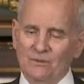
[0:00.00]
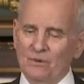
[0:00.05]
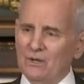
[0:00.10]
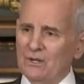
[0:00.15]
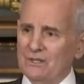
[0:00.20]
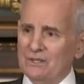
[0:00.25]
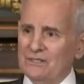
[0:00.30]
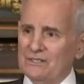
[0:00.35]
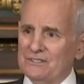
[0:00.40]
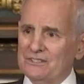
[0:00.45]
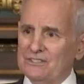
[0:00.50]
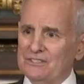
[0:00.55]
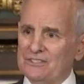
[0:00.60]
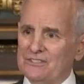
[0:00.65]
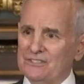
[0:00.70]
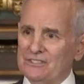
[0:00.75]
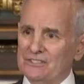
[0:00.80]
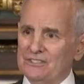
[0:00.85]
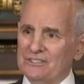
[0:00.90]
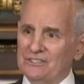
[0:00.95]
Well, it's
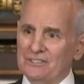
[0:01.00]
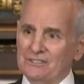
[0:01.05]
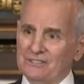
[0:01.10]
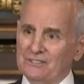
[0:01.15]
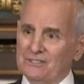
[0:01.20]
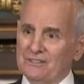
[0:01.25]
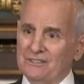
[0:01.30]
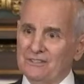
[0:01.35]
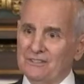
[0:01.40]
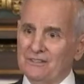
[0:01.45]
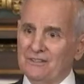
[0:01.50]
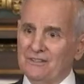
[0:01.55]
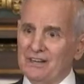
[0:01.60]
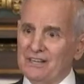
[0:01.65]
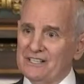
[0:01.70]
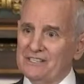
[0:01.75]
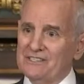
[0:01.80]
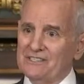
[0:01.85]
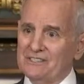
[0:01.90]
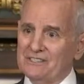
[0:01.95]
a
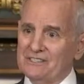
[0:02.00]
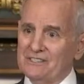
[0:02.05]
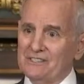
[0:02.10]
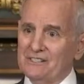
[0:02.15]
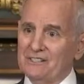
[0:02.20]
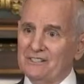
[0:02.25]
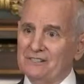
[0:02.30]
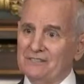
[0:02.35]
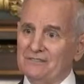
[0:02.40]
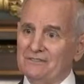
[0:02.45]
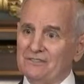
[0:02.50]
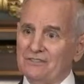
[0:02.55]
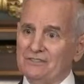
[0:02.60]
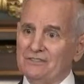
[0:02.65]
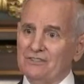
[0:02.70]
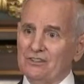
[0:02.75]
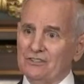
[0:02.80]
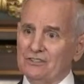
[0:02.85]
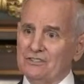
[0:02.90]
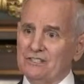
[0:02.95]
device.
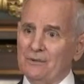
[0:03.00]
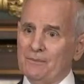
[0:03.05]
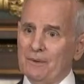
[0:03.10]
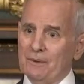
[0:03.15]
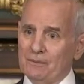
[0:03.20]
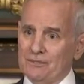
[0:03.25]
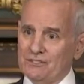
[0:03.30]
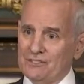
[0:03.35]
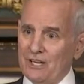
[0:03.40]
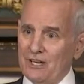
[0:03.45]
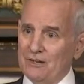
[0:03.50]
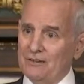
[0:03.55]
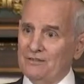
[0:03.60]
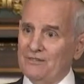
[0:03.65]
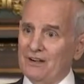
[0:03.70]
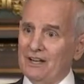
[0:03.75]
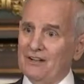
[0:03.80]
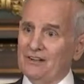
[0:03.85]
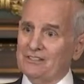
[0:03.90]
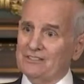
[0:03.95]
First of all, some people say it
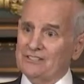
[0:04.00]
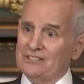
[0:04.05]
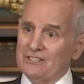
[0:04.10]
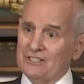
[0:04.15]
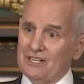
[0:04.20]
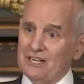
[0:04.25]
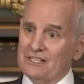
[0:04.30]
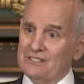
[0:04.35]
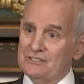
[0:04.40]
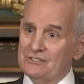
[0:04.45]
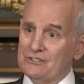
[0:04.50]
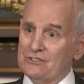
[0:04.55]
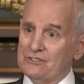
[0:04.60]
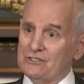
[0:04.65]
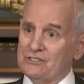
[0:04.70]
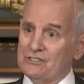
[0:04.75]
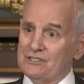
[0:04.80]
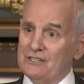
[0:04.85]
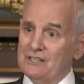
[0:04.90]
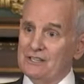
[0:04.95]
violates the
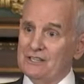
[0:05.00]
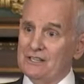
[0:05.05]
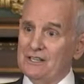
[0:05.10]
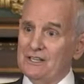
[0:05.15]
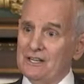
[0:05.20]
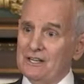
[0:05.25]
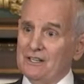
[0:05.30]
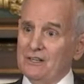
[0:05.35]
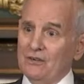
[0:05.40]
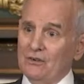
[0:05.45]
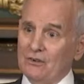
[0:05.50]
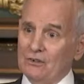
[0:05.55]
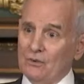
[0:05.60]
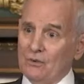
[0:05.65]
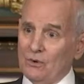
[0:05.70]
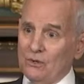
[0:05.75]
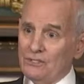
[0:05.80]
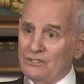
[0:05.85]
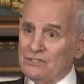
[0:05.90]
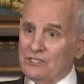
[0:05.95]
Constitution, that only
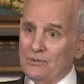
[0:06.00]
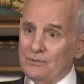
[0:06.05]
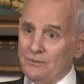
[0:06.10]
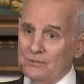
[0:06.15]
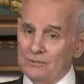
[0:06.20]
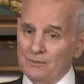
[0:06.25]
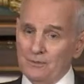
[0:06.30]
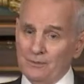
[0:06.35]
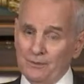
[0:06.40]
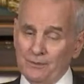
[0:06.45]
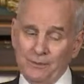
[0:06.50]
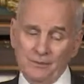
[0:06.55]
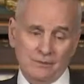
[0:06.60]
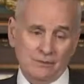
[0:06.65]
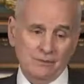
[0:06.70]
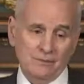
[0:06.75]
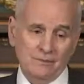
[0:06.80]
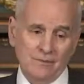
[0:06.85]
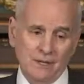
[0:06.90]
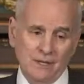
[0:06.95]
one subject per
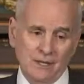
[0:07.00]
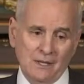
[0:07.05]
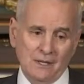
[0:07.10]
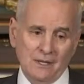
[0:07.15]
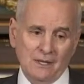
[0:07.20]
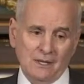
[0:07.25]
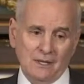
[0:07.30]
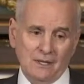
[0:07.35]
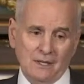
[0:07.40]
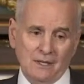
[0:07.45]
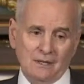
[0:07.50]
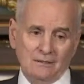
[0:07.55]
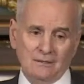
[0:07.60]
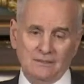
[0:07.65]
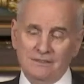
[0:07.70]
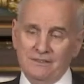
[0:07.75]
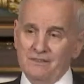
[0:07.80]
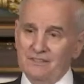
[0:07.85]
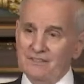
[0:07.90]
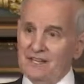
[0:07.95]
bill.
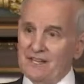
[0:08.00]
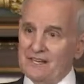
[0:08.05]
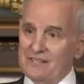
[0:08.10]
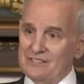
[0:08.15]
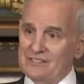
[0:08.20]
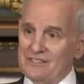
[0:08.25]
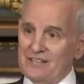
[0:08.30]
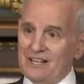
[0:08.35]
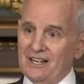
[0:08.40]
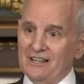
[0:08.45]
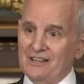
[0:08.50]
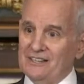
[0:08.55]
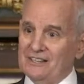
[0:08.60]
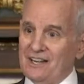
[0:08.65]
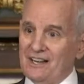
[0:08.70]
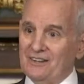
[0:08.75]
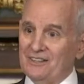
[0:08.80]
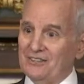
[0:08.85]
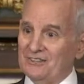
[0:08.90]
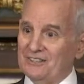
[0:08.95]
Leaving that aside,
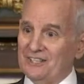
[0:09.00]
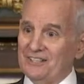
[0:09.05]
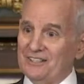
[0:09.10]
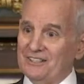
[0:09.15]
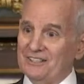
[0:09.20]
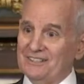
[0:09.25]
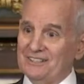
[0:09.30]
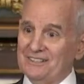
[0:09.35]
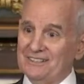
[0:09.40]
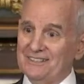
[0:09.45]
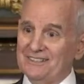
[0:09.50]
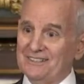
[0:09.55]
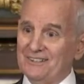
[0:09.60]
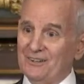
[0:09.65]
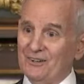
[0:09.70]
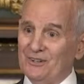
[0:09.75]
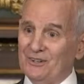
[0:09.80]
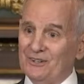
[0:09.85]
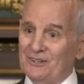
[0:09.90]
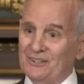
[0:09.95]
I don't tend to
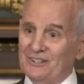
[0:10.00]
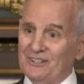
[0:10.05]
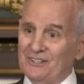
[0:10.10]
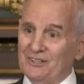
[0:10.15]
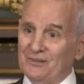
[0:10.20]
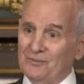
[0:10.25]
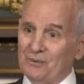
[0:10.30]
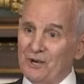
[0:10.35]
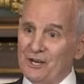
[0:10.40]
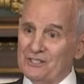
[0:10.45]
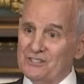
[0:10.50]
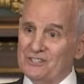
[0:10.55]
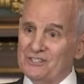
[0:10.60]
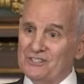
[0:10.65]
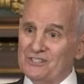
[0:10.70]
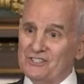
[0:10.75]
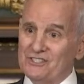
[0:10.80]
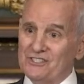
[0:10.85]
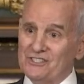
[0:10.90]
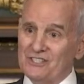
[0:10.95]
go into legal
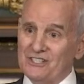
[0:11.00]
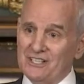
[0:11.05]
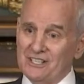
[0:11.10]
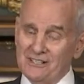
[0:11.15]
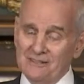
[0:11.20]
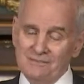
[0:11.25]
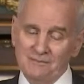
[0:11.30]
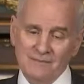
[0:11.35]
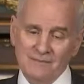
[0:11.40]
processes again.